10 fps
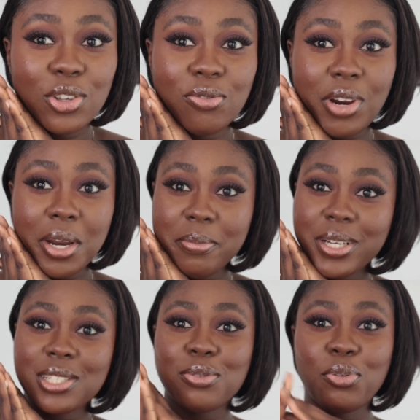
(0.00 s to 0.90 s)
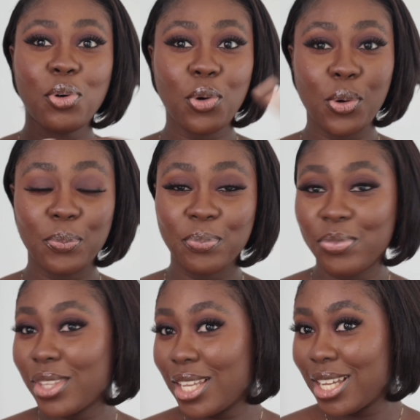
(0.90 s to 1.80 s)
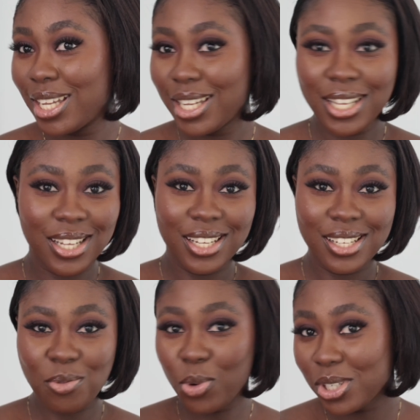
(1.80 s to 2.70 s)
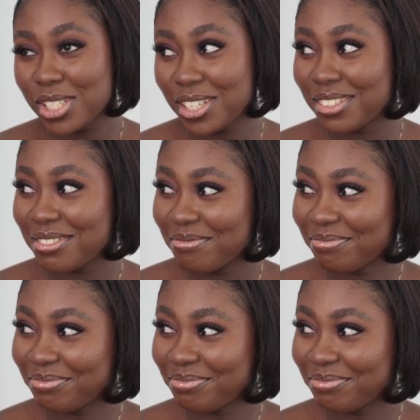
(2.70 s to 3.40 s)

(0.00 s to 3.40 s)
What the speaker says: you very much for watching.